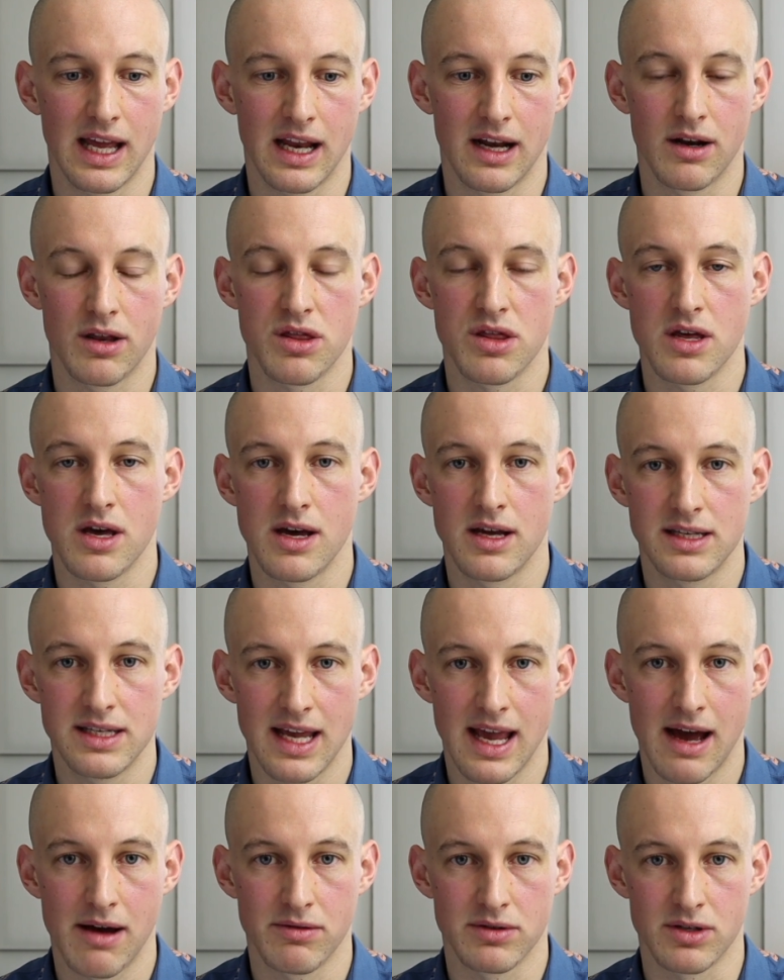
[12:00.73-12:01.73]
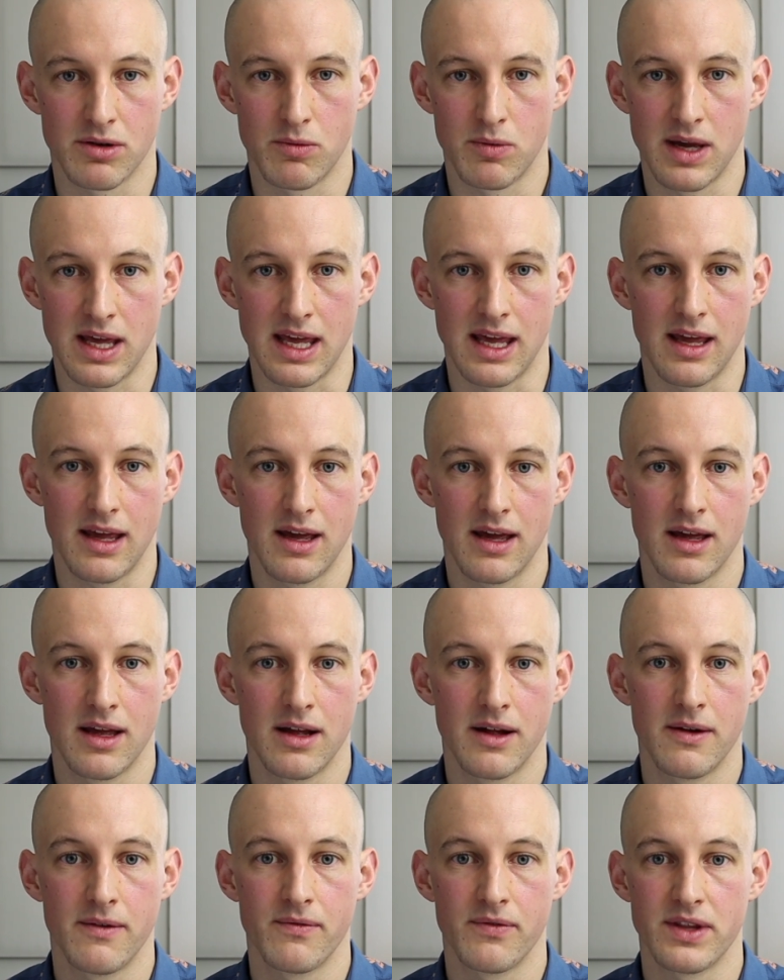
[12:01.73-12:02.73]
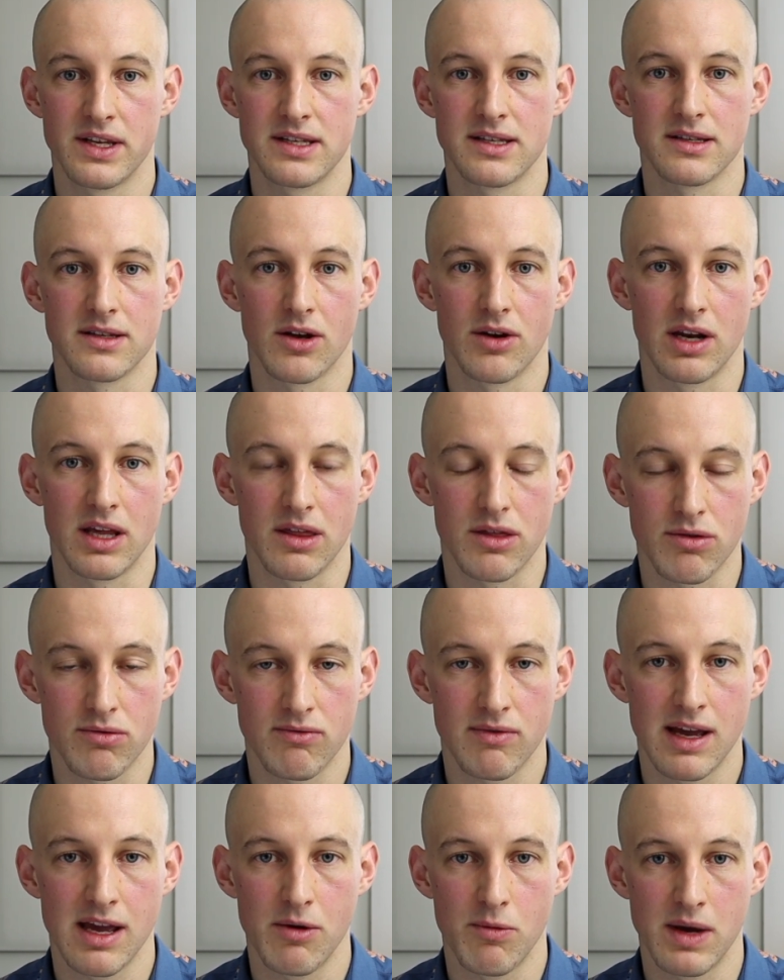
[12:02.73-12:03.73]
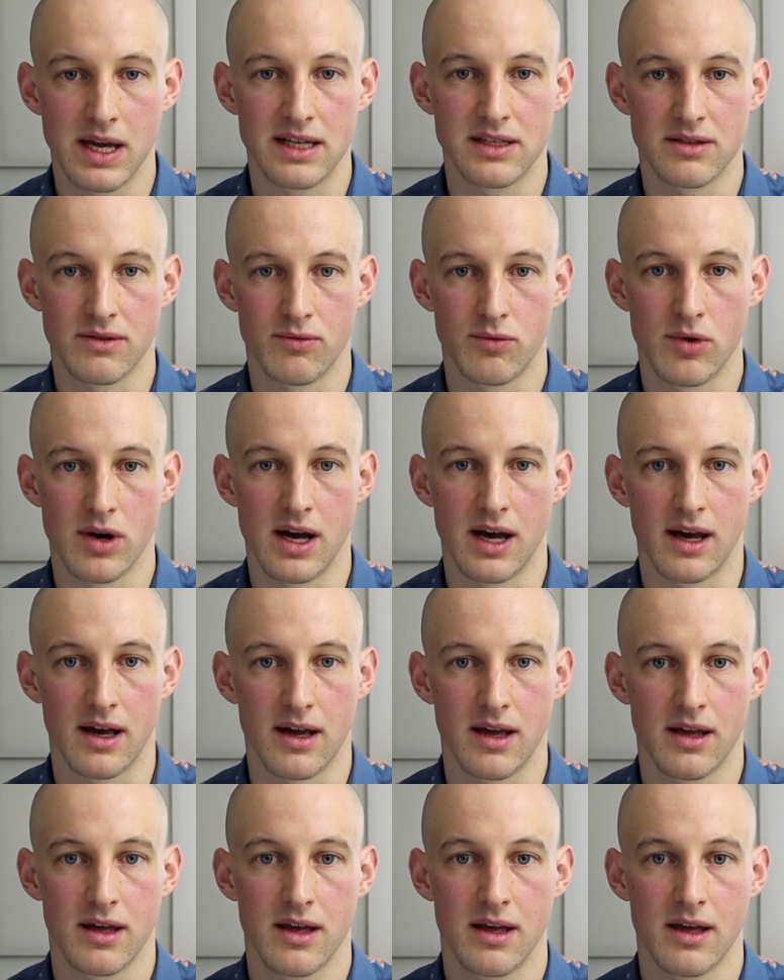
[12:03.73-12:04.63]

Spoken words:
in 30 hours a week, this is only 3 weeks of work.